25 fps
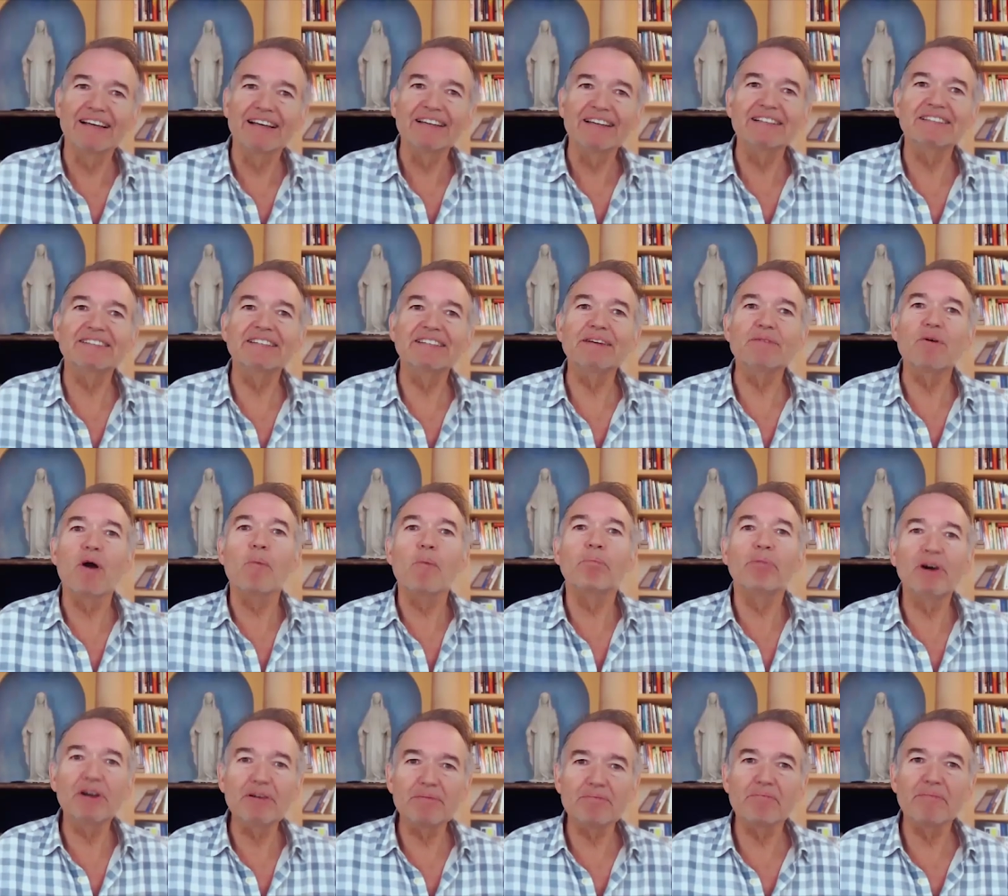You see,
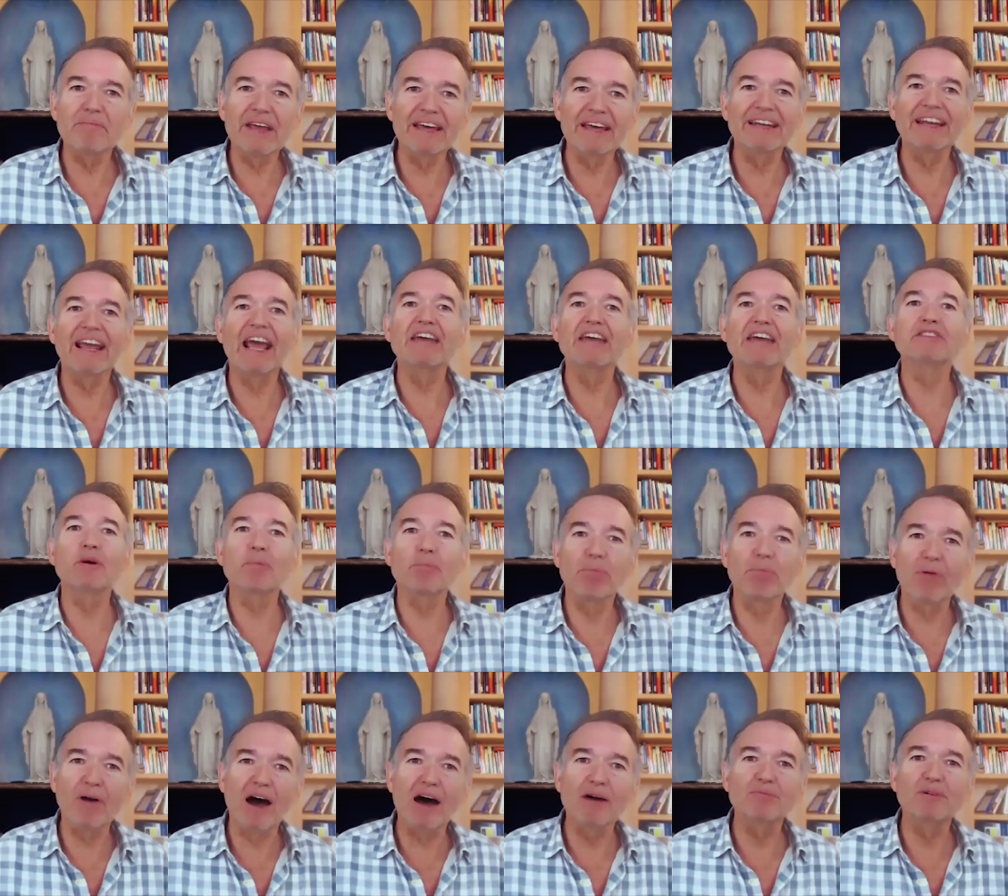put men in the
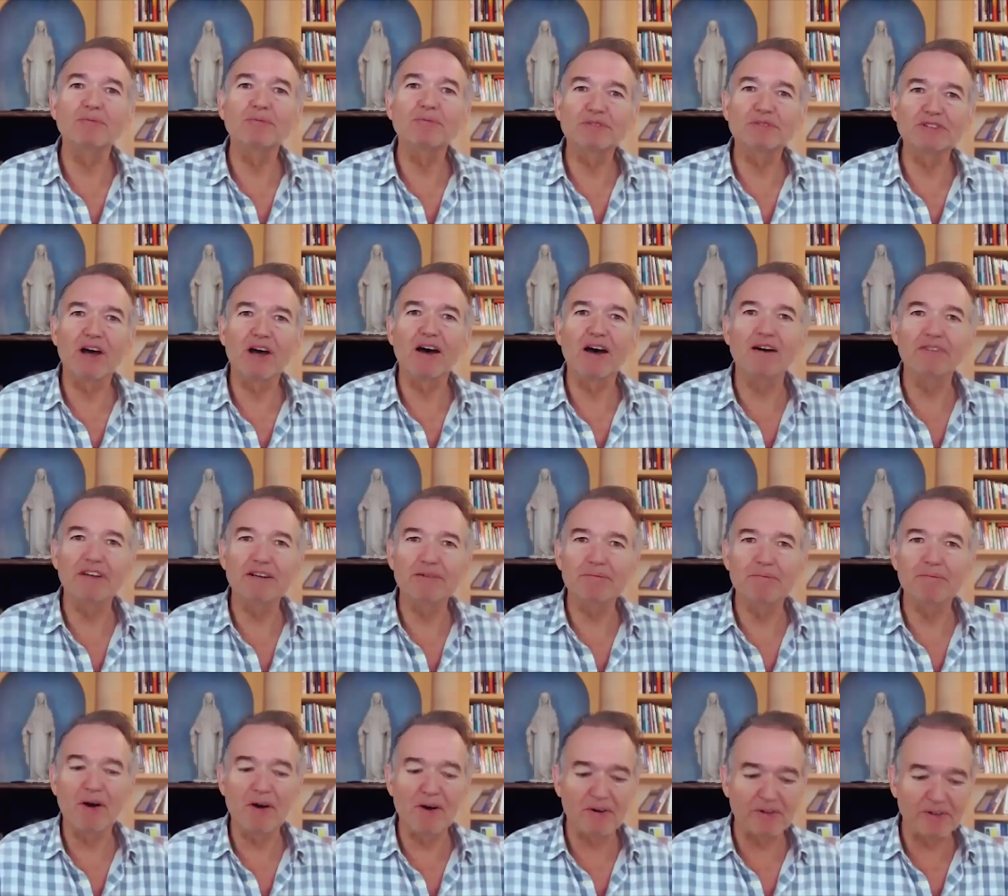problem solving
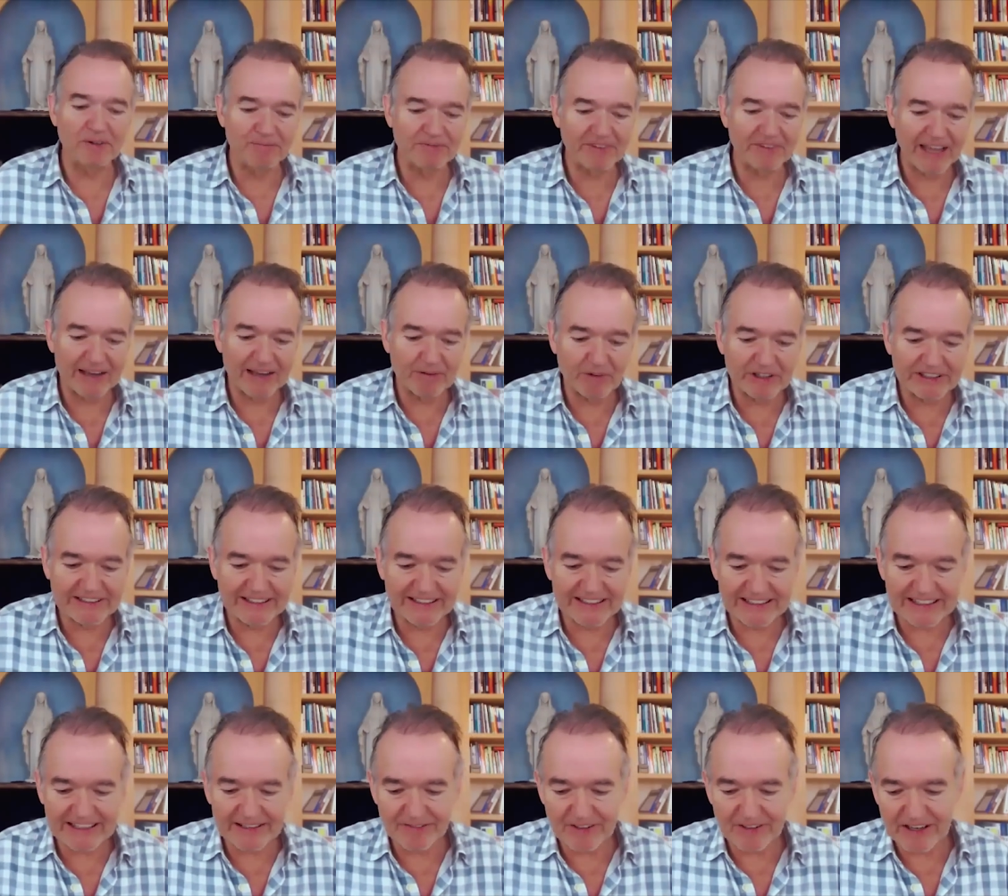mode. And we did
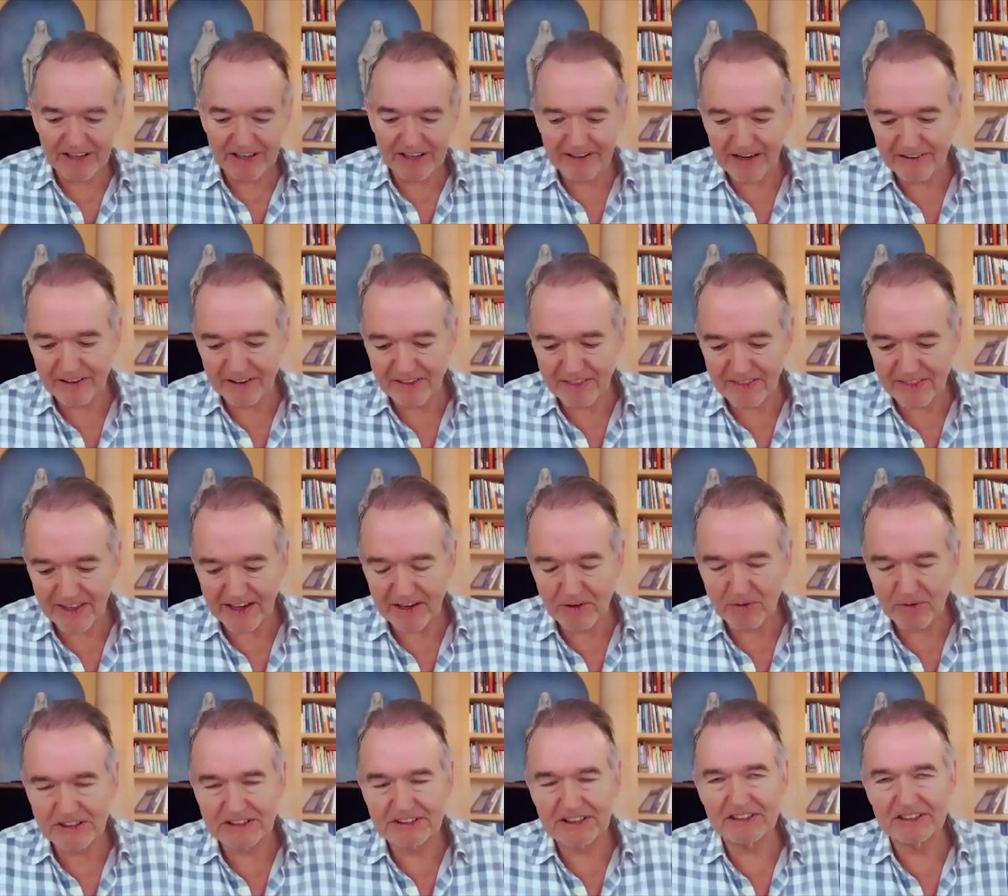even another thing,
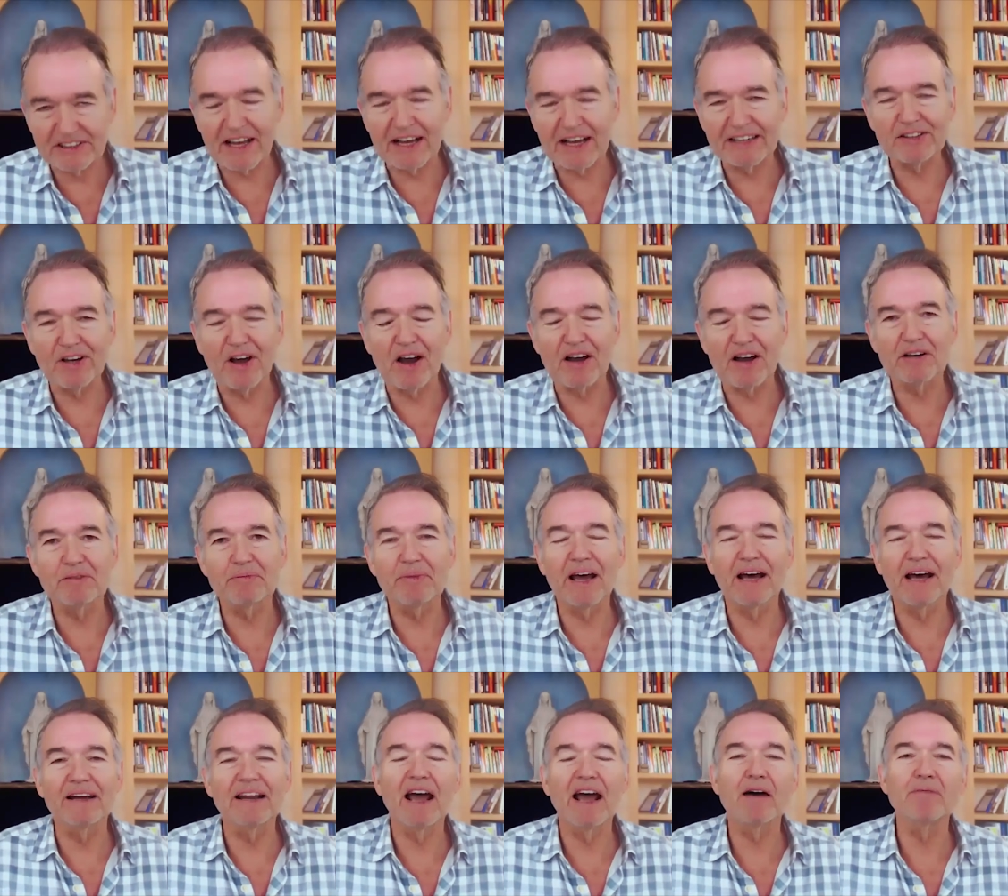which is I talk
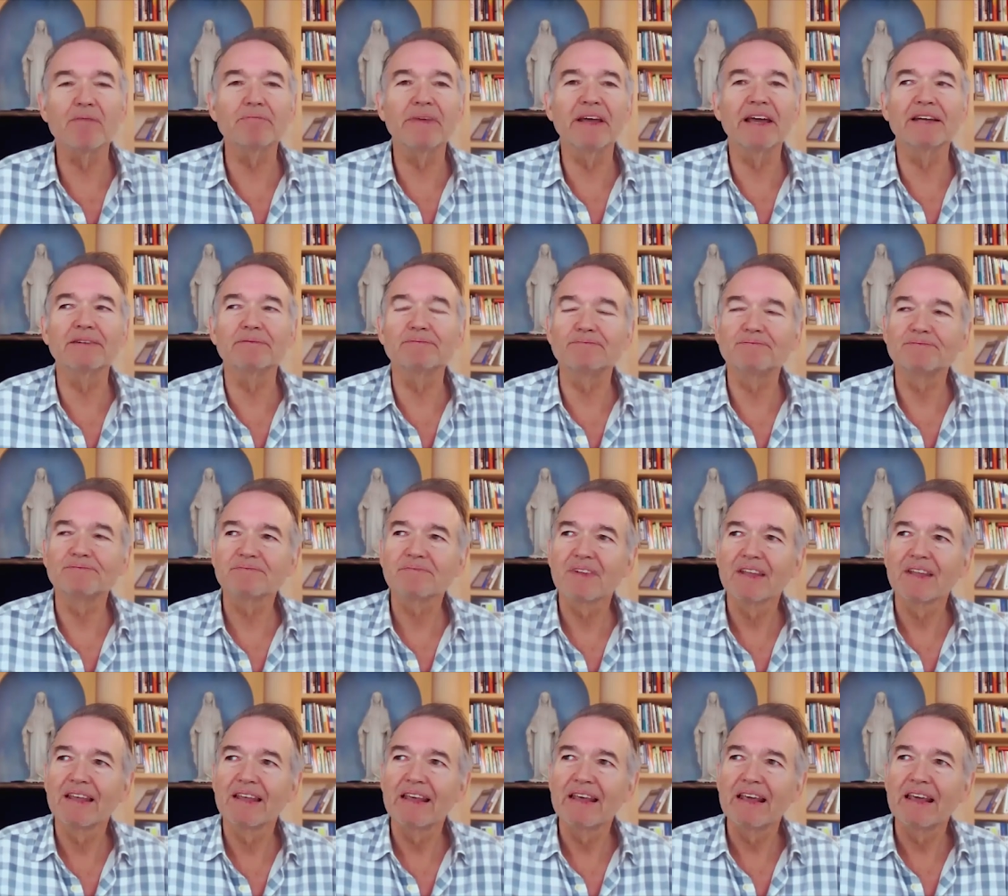about how men,
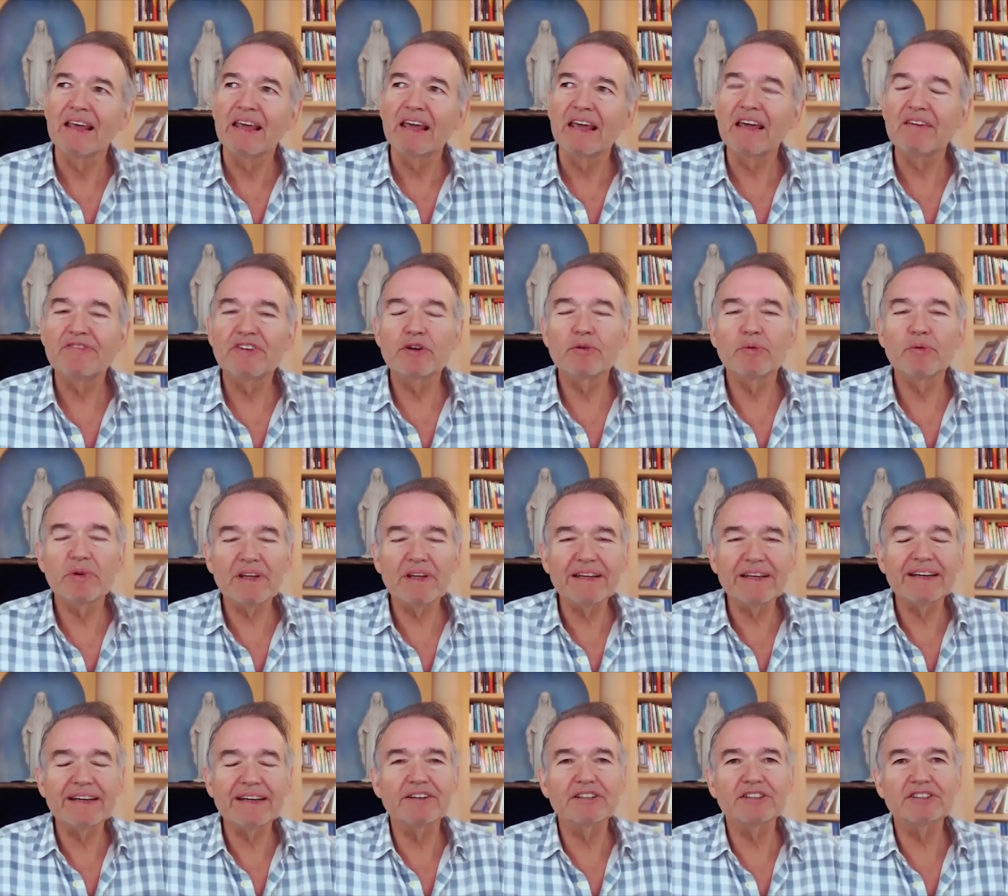if you
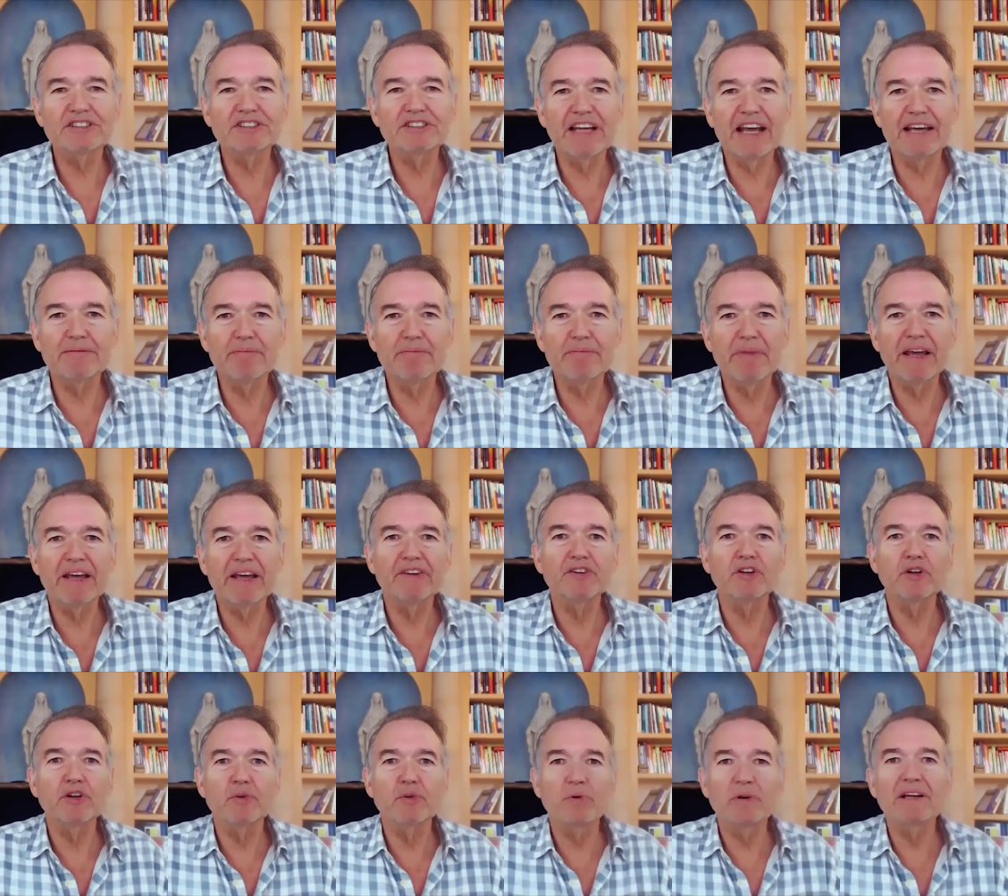really understand men,
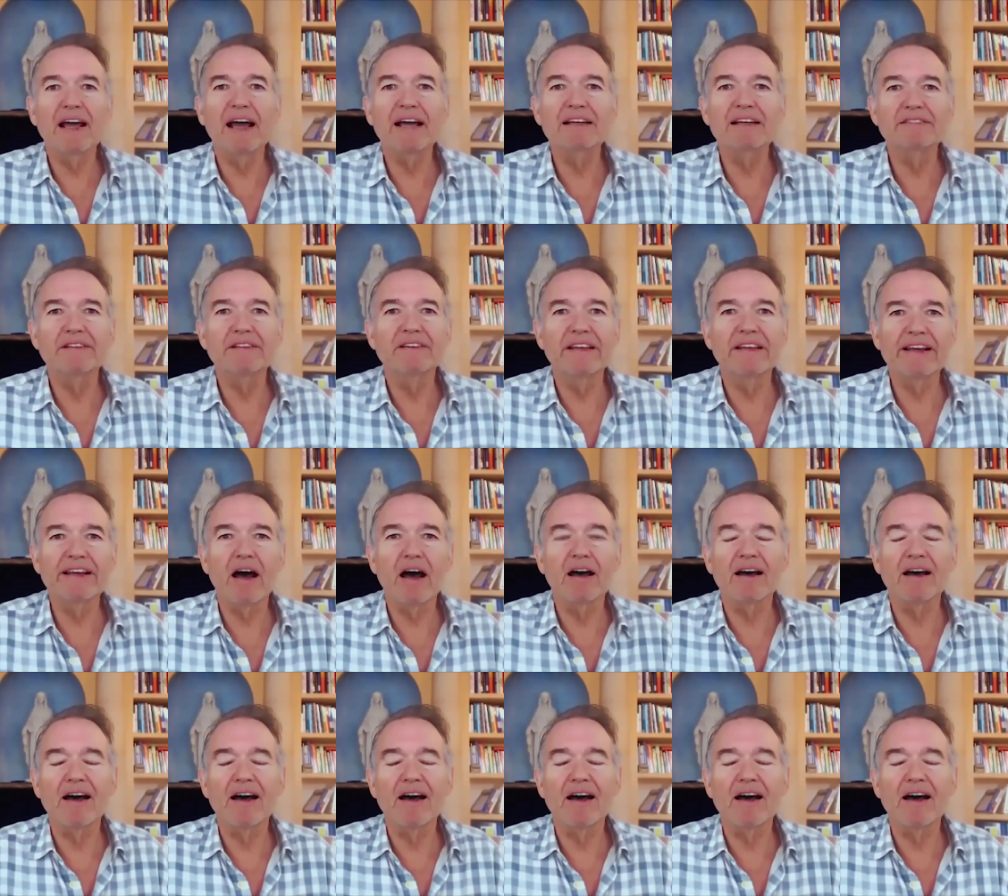you realize they